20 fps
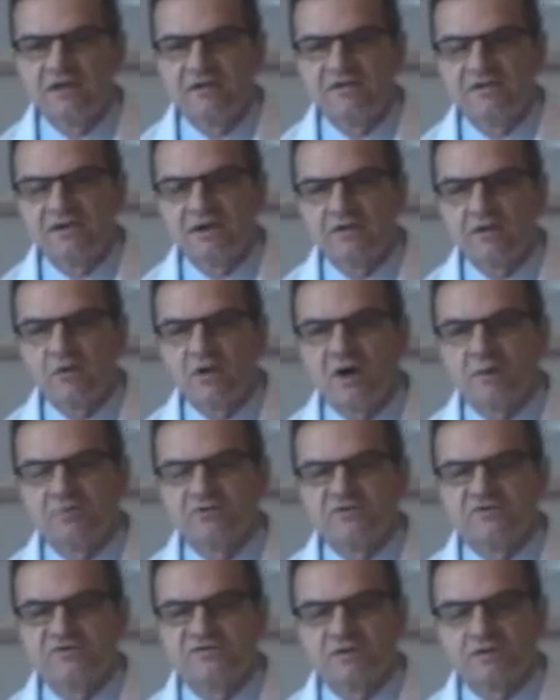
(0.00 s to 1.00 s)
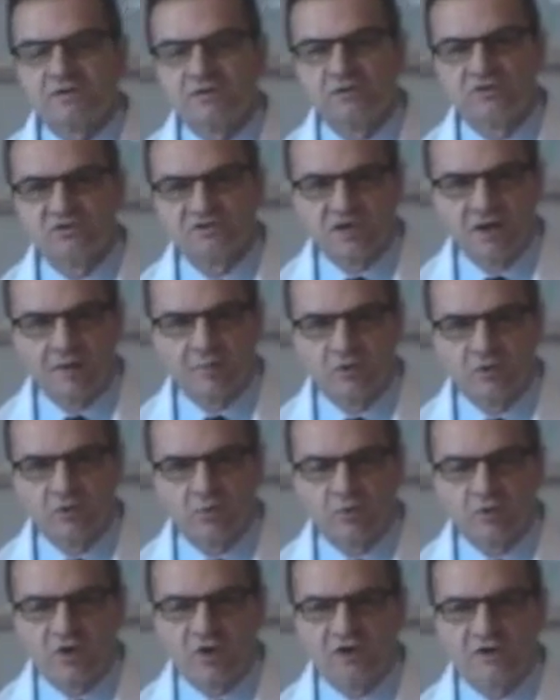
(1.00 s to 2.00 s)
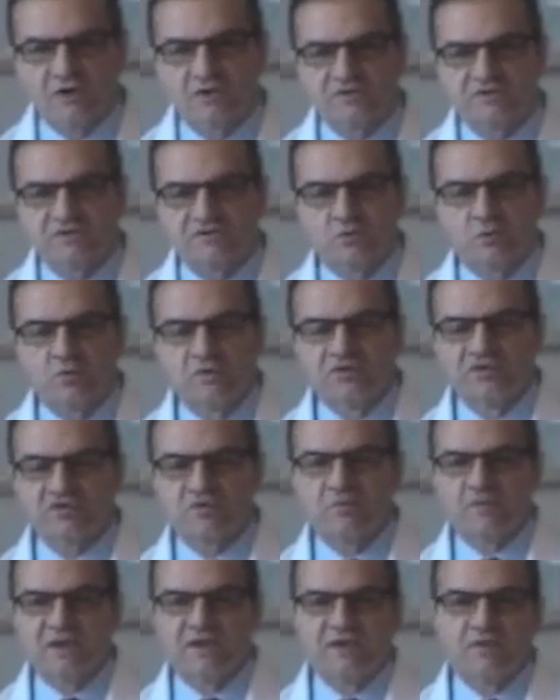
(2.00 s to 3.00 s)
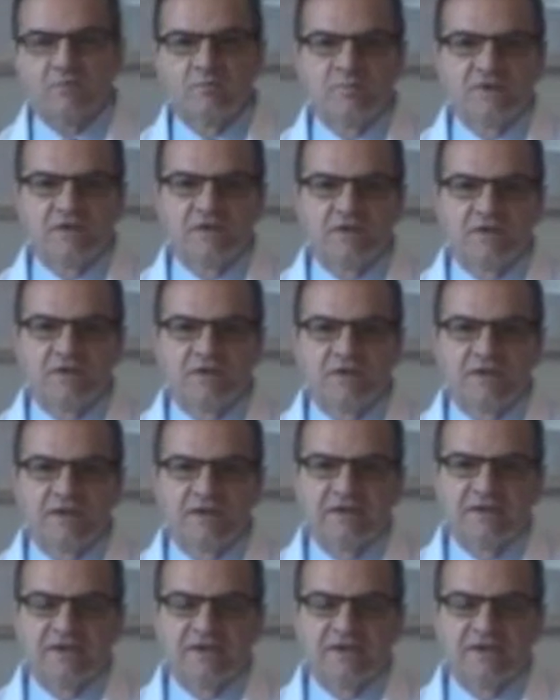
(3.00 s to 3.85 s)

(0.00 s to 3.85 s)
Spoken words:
The other options include topical products, which may be